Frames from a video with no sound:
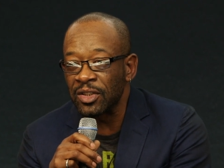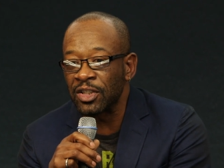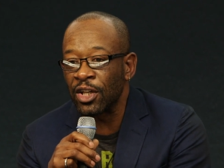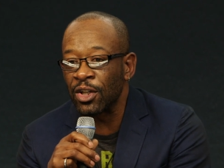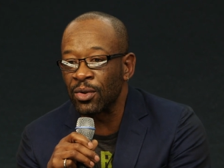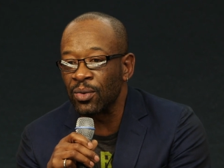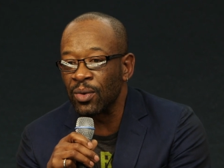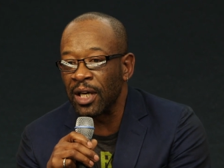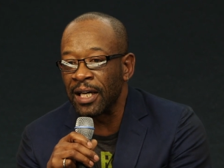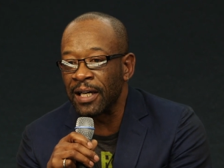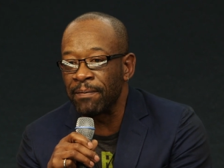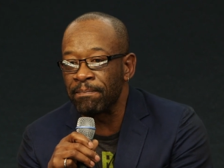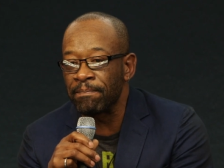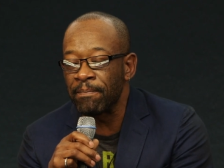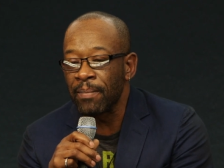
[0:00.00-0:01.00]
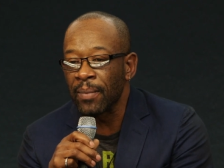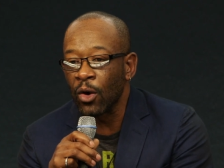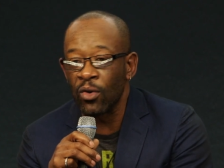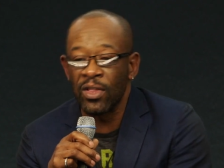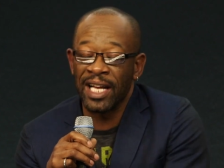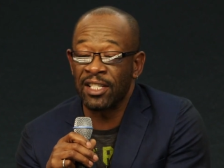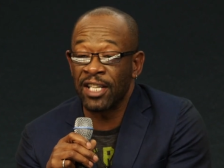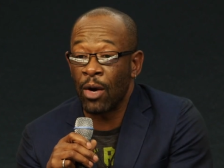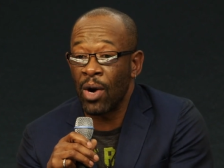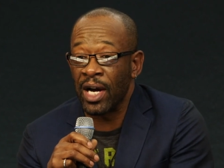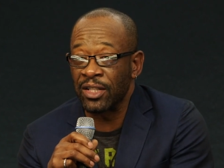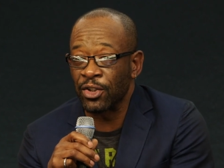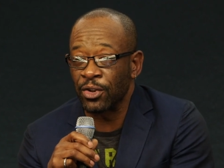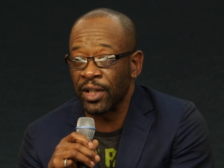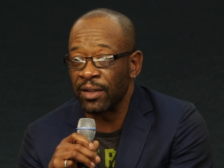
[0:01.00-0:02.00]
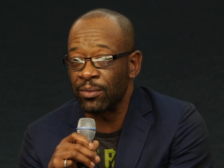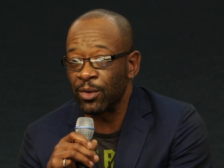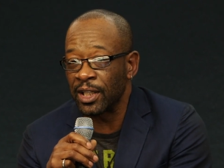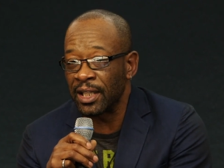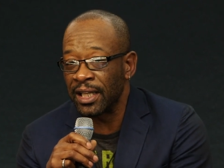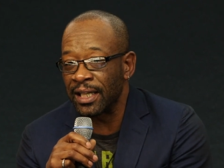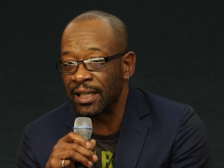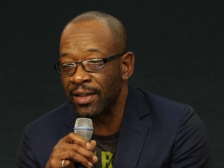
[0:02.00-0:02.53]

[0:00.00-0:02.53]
So, um, well, that's how I took it really,